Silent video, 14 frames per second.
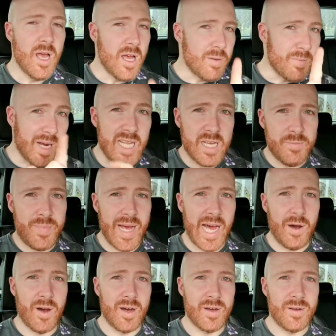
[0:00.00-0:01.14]
Money and
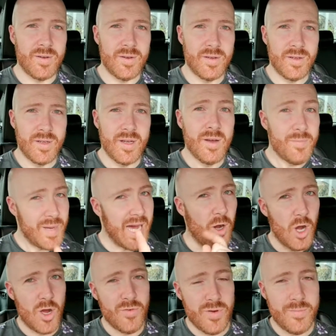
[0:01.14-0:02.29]
power. Power
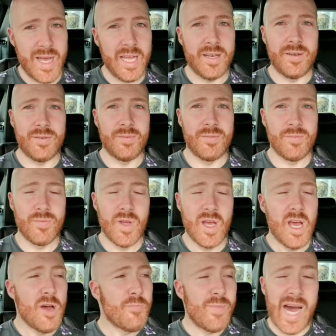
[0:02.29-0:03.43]
over men.
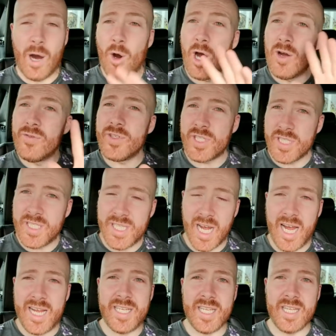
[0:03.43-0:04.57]
Power over
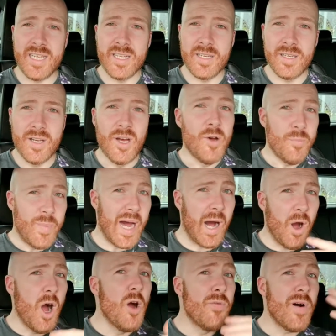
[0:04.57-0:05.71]
society. Power
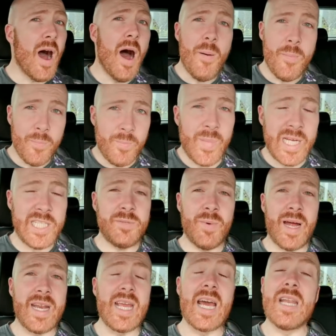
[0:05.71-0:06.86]
over men's
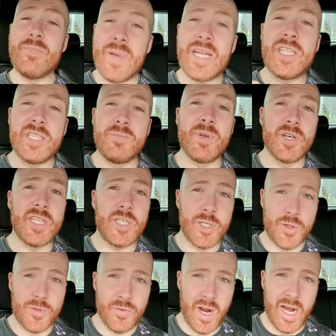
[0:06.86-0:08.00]
money and men's ability to
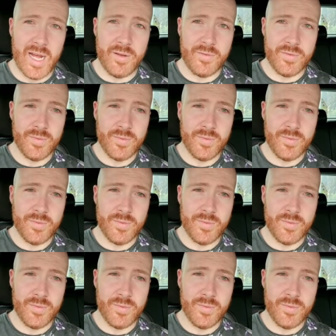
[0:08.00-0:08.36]
thrive.